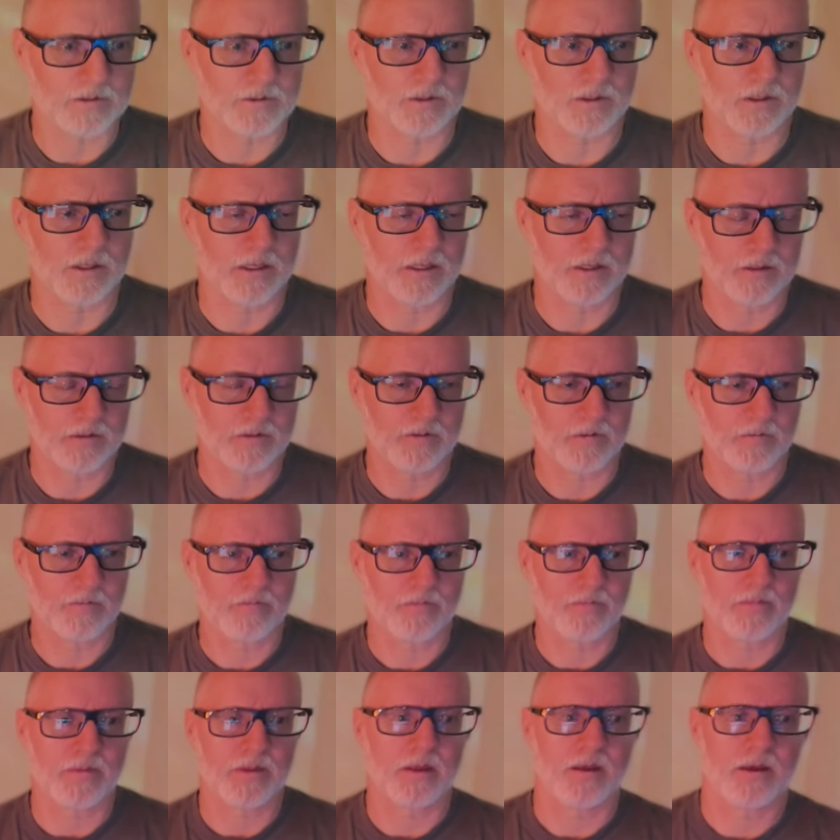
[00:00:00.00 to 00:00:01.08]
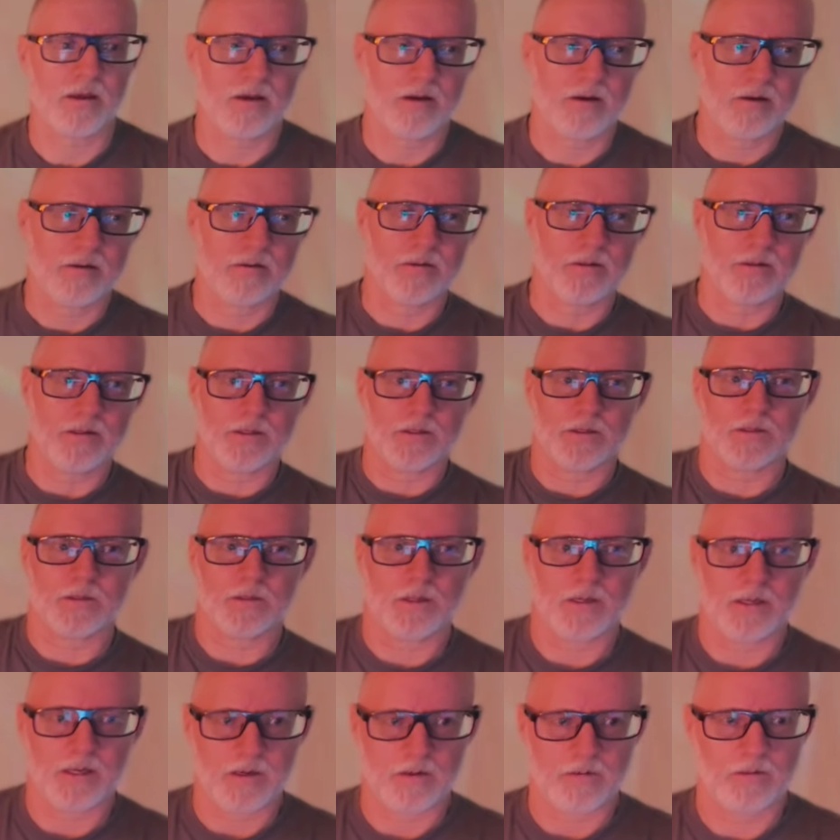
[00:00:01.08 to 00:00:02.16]
like this. You'd
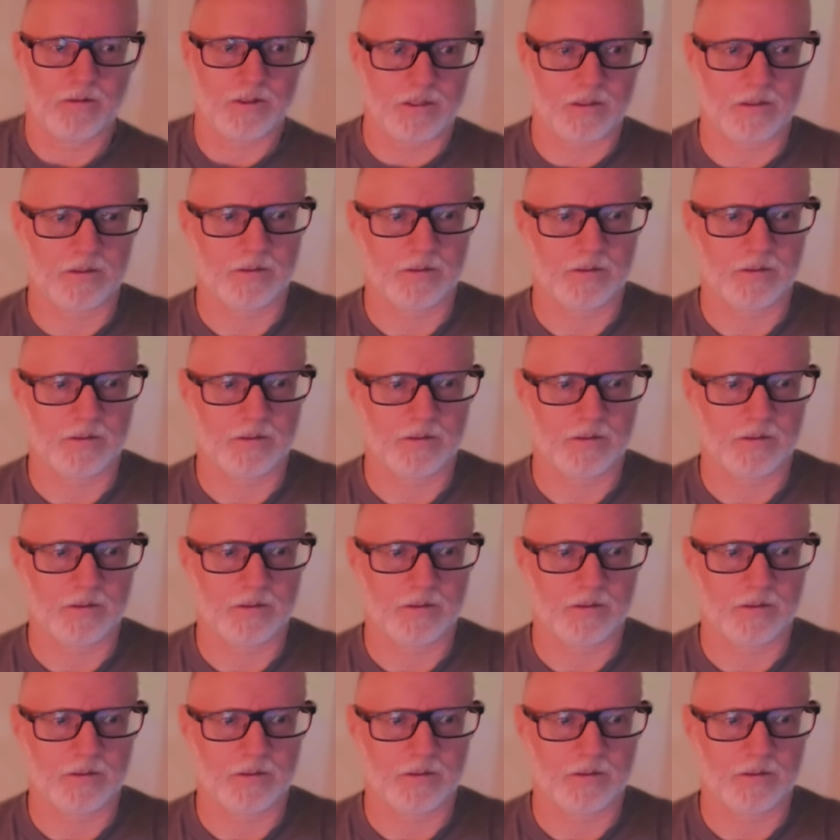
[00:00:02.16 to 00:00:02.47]
have like